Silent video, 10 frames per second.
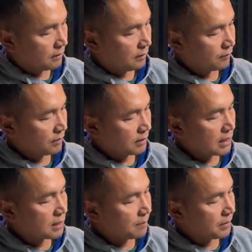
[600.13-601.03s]
If you look
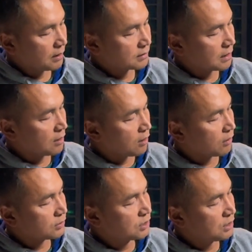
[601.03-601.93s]
that up, it'll say
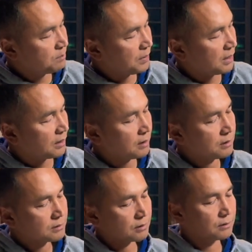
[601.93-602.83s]
RGB.
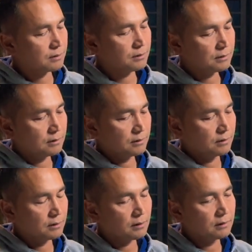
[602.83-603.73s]
So
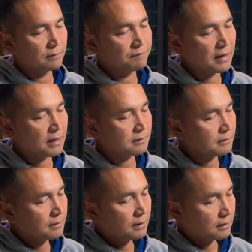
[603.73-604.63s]
your
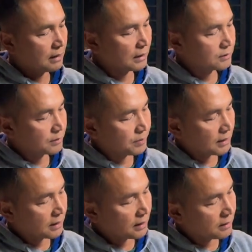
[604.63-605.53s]
fan that you
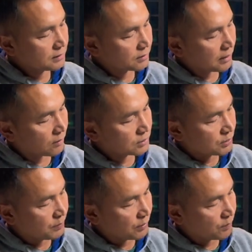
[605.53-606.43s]
plug it in, so
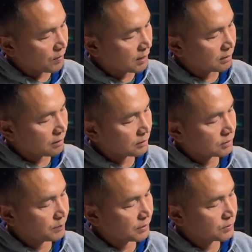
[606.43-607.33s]
RGB1,
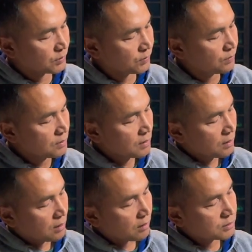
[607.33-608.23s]
RGB2,
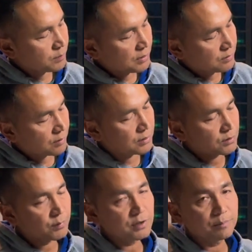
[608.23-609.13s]
RGB3.
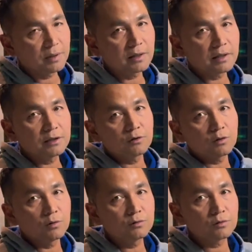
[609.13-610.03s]
So when you plug in, you're
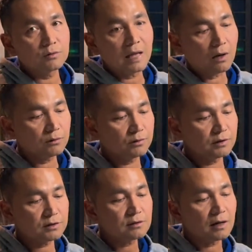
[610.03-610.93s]
going through download
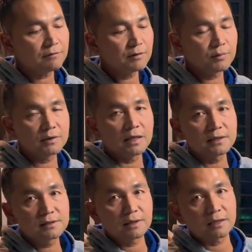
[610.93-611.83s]
the software with
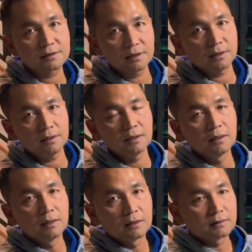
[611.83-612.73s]
NCXT,
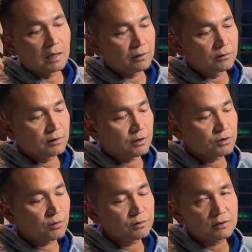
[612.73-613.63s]
download the
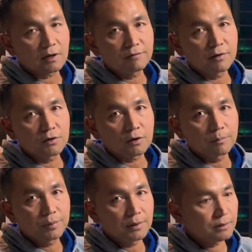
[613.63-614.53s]
control software in your
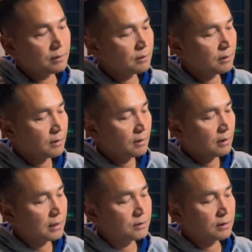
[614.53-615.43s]
computer,
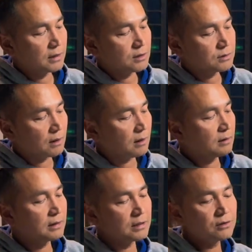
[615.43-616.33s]
and you can
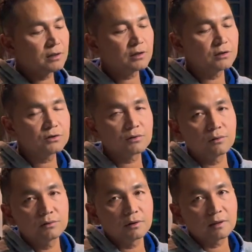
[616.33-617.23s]
install, and then you can
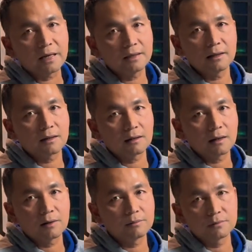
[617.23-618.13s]
control your lighting,
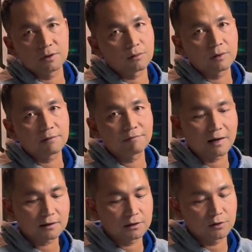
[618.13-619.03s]
how what
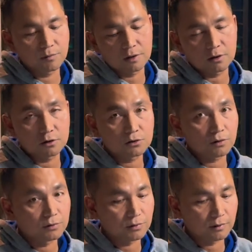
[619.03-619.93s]
effect that you want to
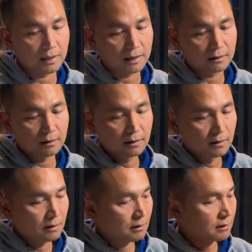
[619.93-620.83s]
control through that.
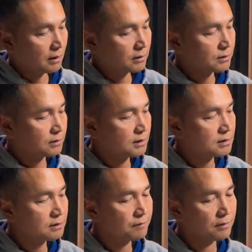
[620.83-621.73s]
Okay, so this
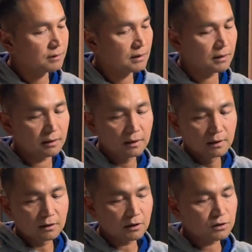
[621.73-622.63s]
is for the
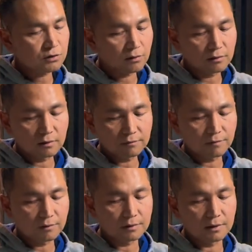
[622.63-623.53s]
controller
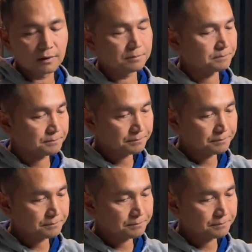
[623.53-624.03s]
for the